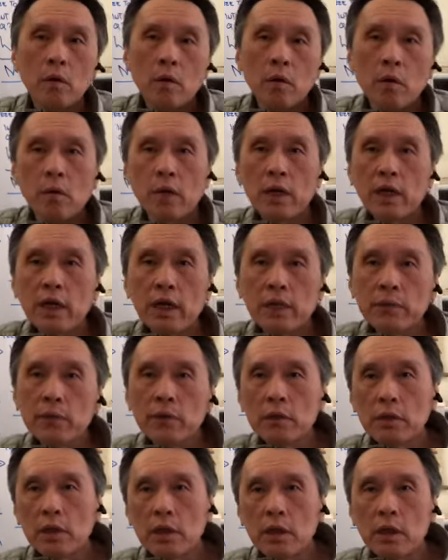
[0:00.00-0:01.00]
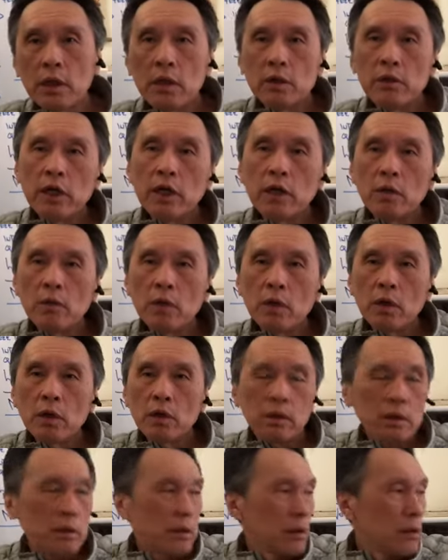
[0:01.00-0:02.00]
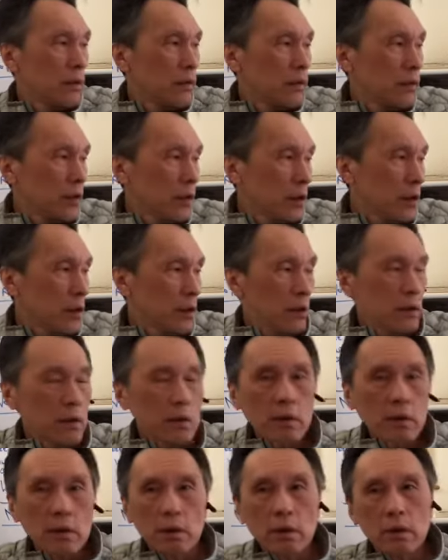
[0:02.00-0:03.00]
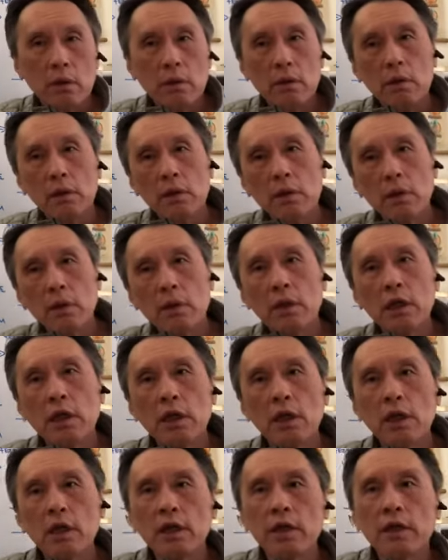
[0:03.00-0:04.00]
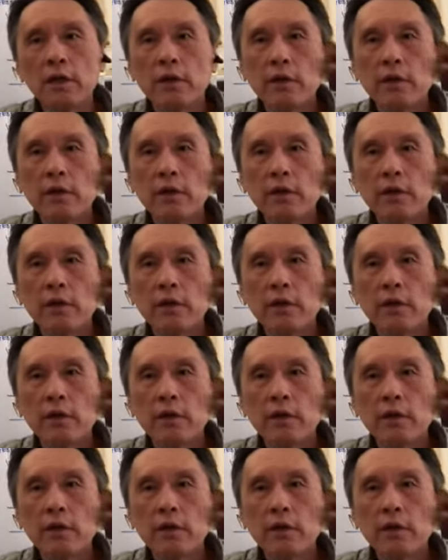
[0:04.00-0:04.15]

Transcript: Welcome to the real world for the